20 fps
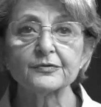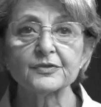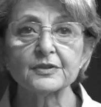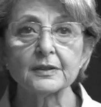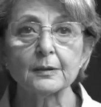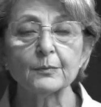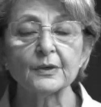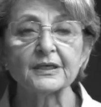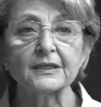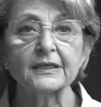If
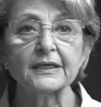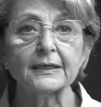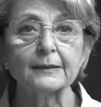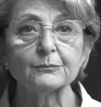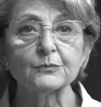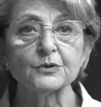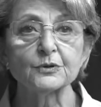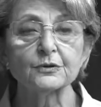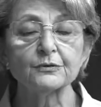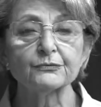someone
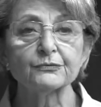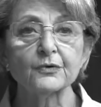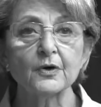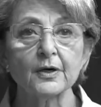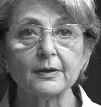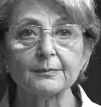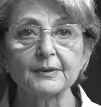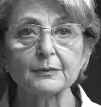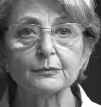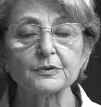came to the
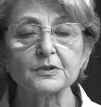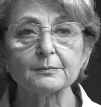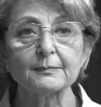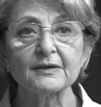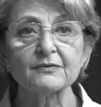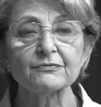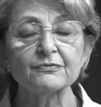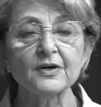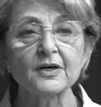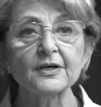farm, he was
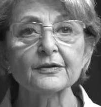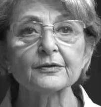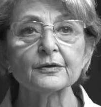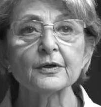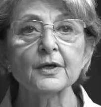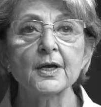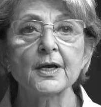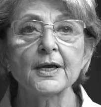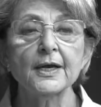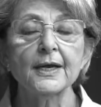my father.
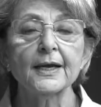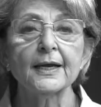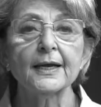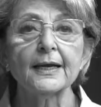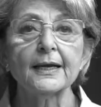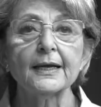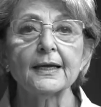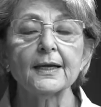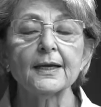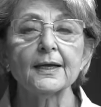
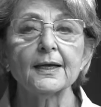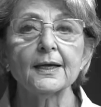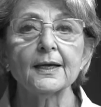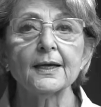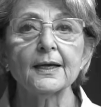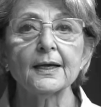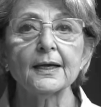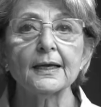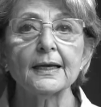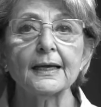
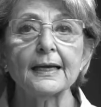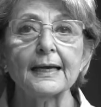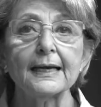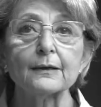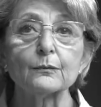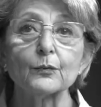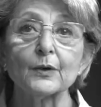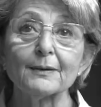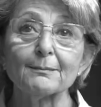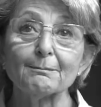
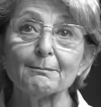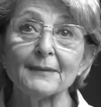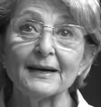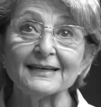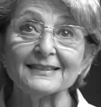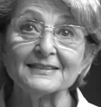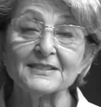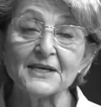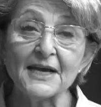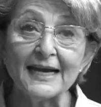And when
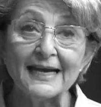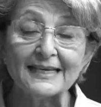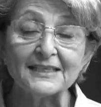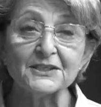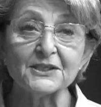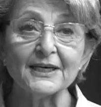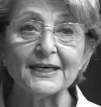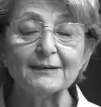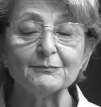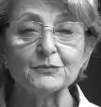my
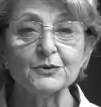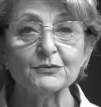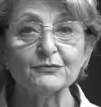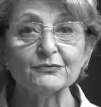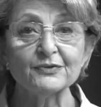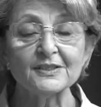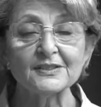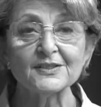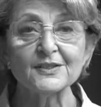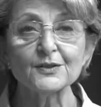dad came to
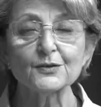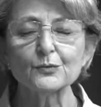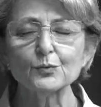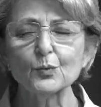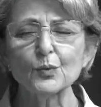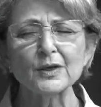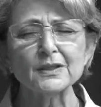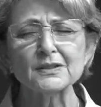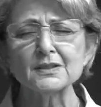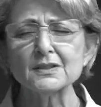visit
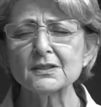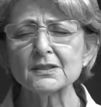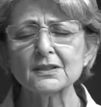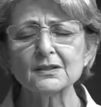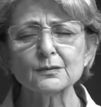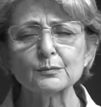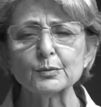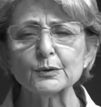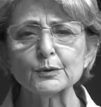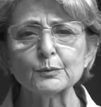once
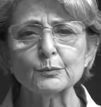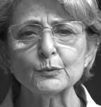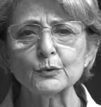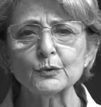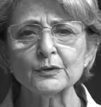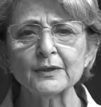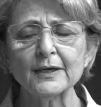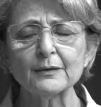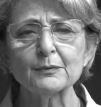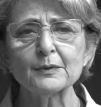in a blue
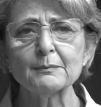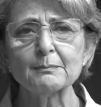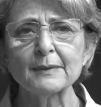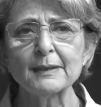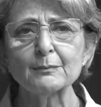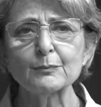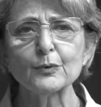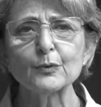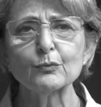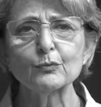moon, I
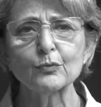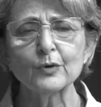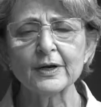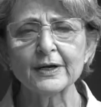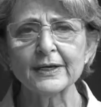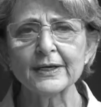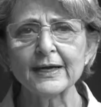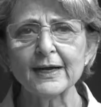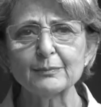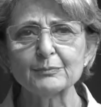remember
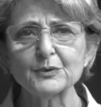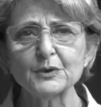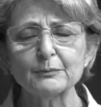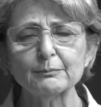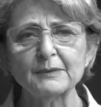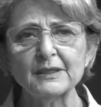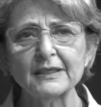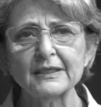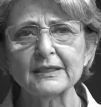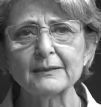running up to
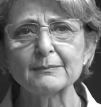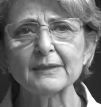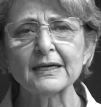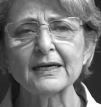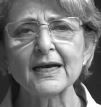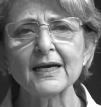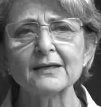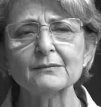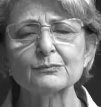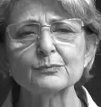meet him, and
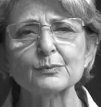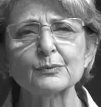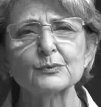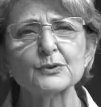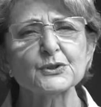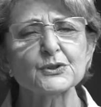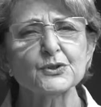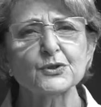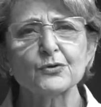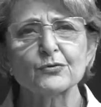I
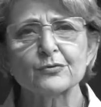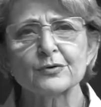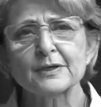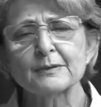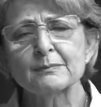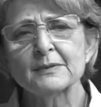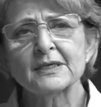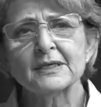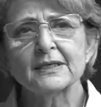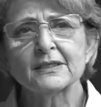was
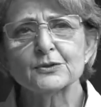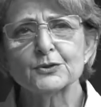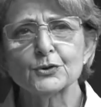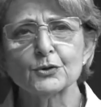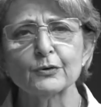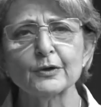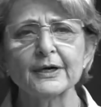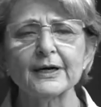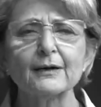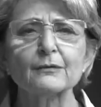screaming in
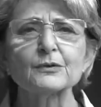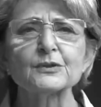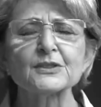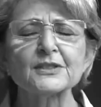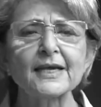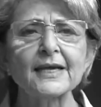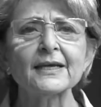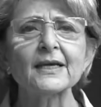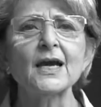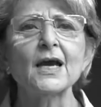joy, and I was
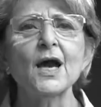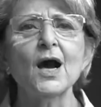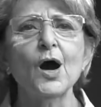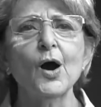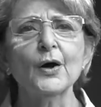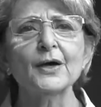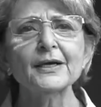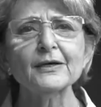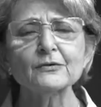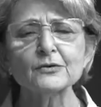saying,
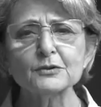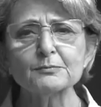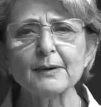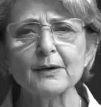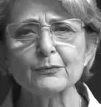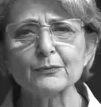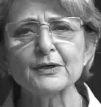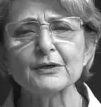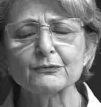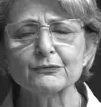"Here is my
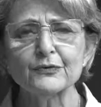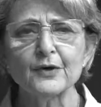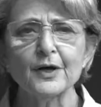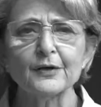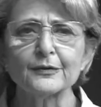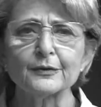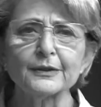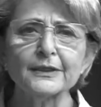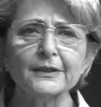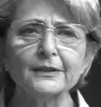real
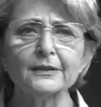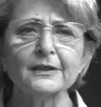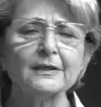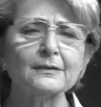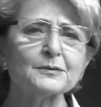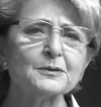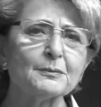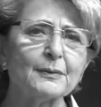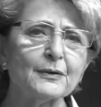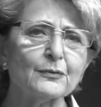father. Here
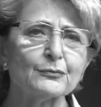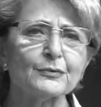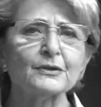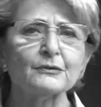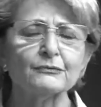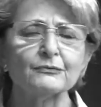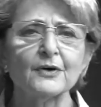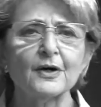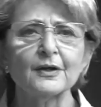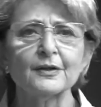comes my real
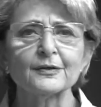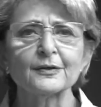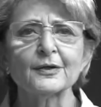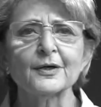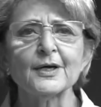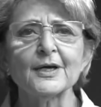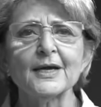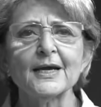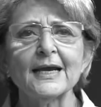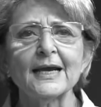father."
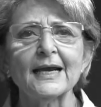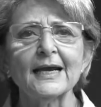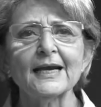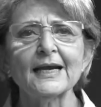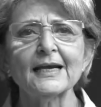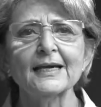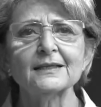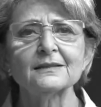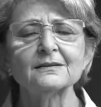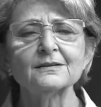
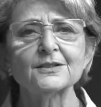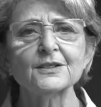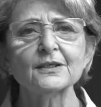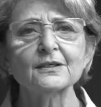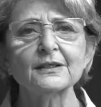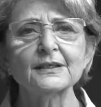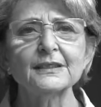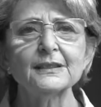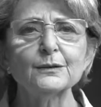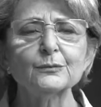And
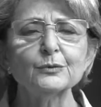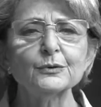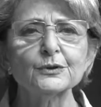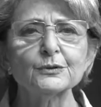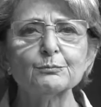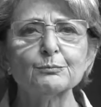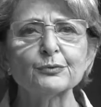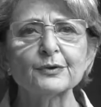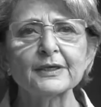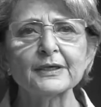he
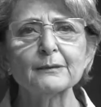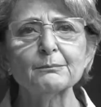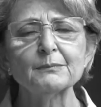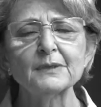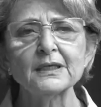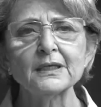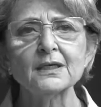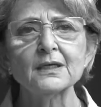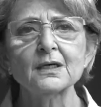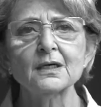would bring
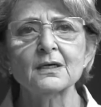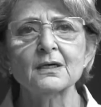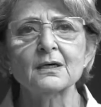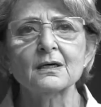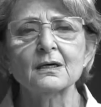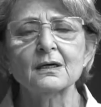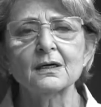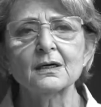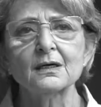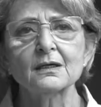me,
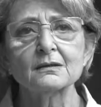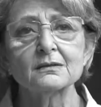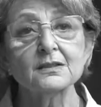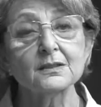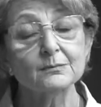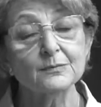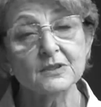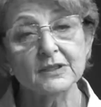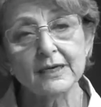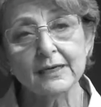
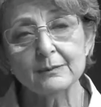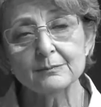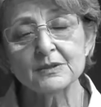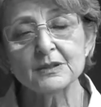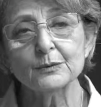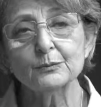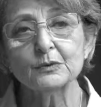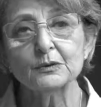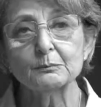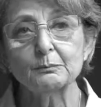sometimes
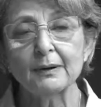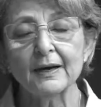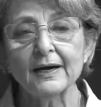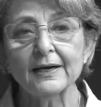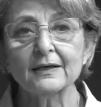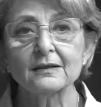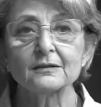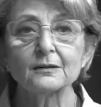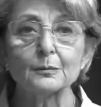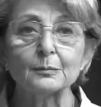he would
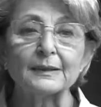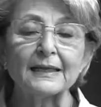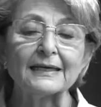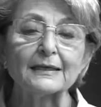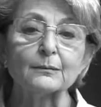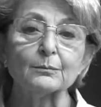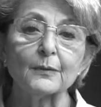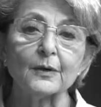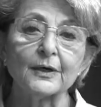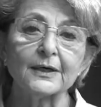buy on the
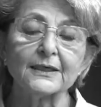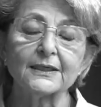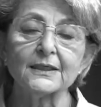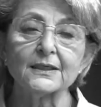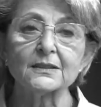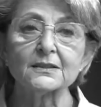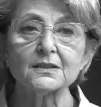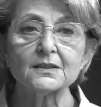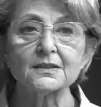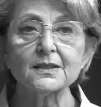black
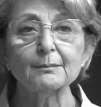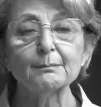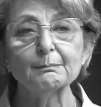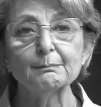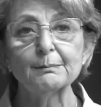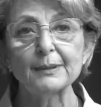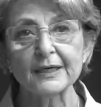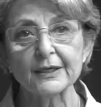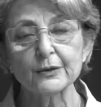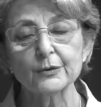market some
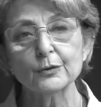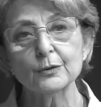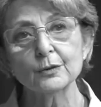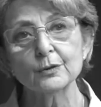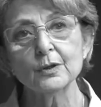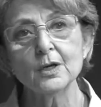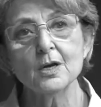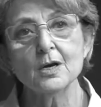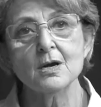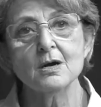
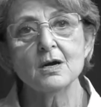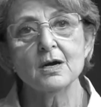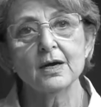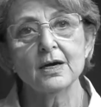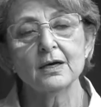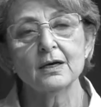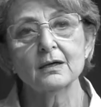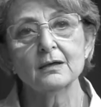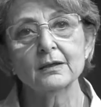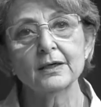butter.
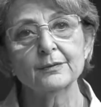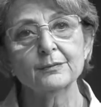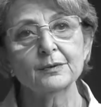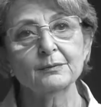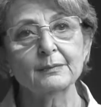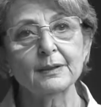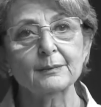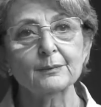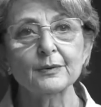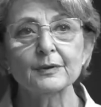I
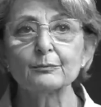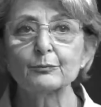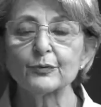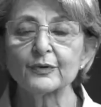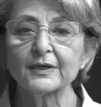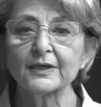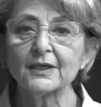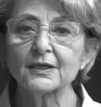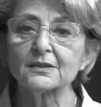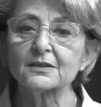remember him
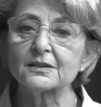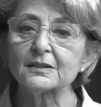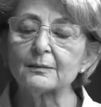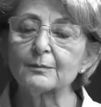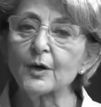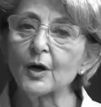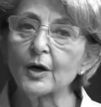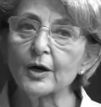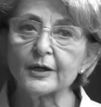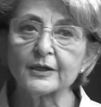bringing
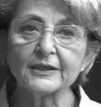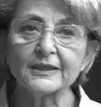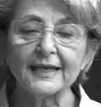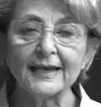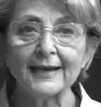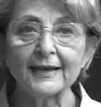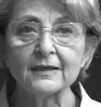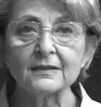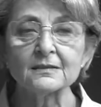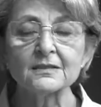some hard
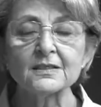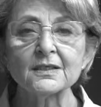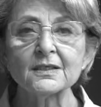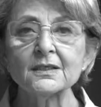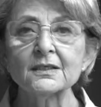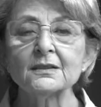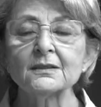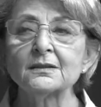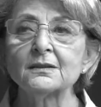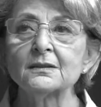
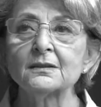candy.